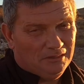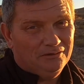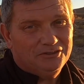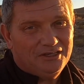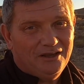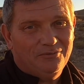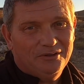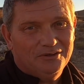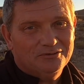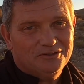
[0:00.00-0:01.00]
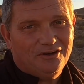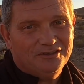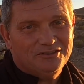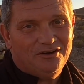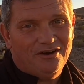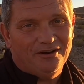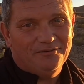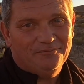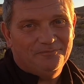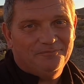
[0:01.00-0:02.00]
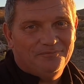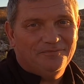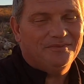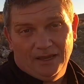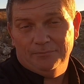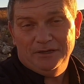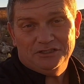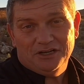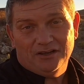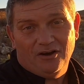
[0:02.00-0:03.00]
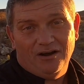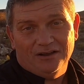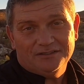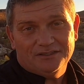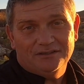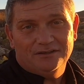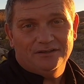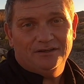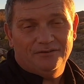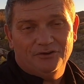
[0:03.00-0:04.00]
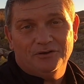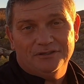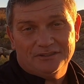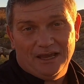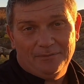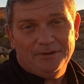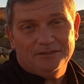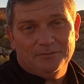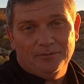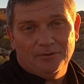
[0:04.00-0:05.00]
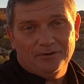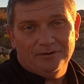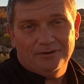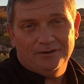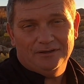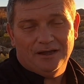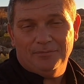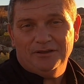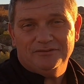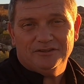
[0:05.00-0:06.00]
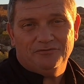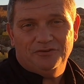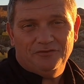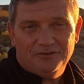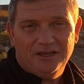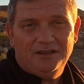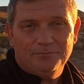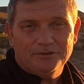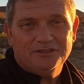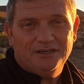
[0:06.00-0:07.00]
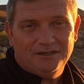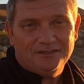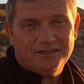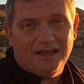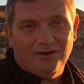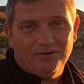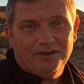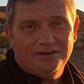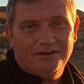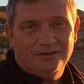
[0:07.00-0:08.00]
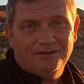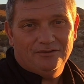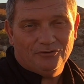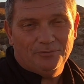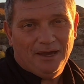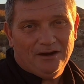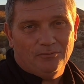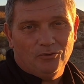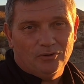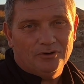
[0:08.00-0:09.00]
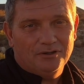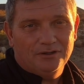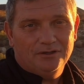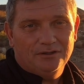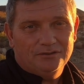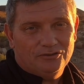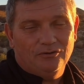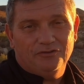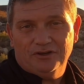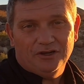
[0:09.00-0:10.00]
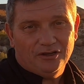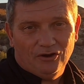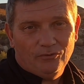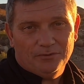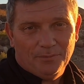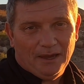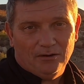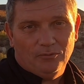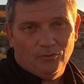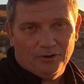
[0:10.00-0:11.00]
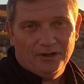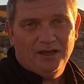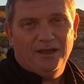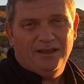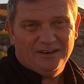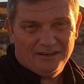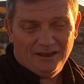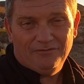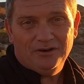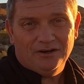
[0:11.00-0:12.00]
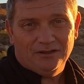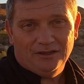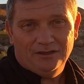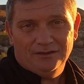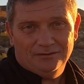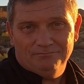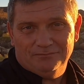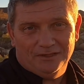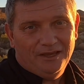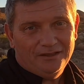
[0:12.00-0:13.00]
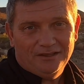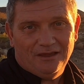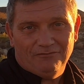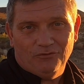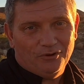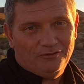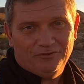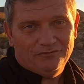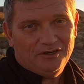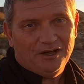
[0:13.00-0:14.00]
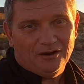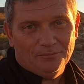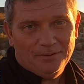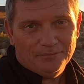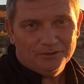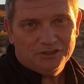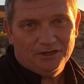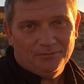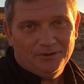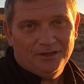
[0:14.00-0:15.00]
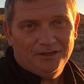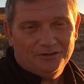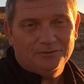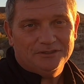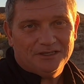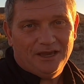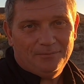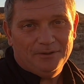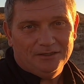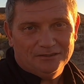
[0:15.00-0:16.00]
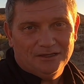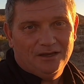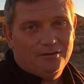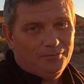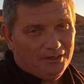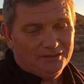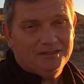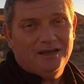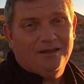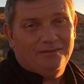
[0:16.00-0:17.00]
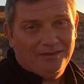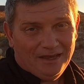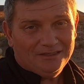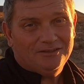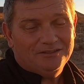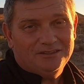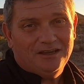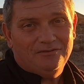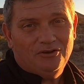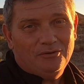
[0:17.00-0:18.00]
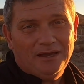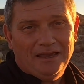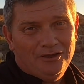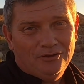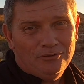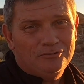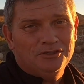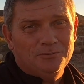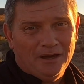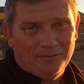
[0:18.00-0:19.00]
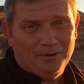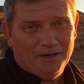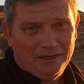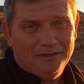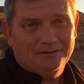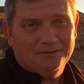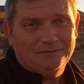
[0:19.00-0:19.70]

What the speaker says: Understand what those costs are. And mentioning cost, if you're an Escapees member, I believe it's a 15% discount through Battleborn. So if you're going to go with Battleborn, definitely get that $40, $50 membership to Escapees, because that's going to save you a huge amount of money.